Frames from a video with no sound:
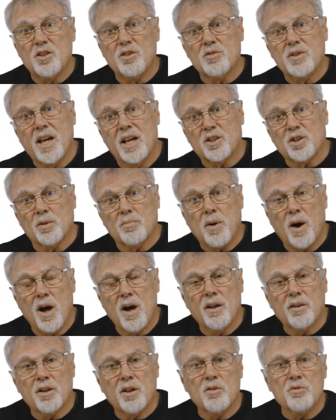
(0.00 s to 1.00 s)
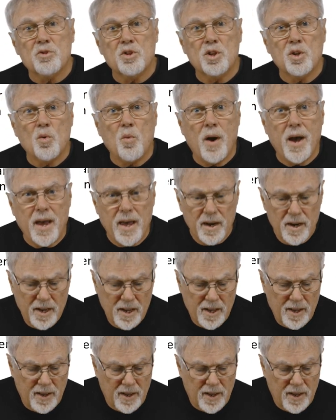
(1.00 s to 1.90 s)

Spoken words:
You take their pollen loads and you weigh it.